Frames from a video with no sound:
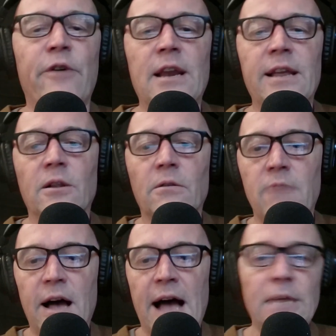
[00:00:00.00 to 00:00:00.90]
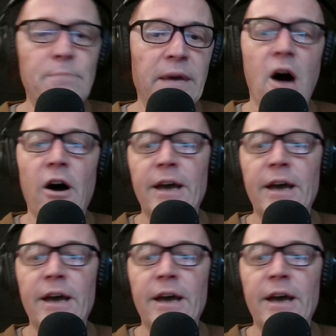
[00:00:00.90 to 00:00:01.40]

little API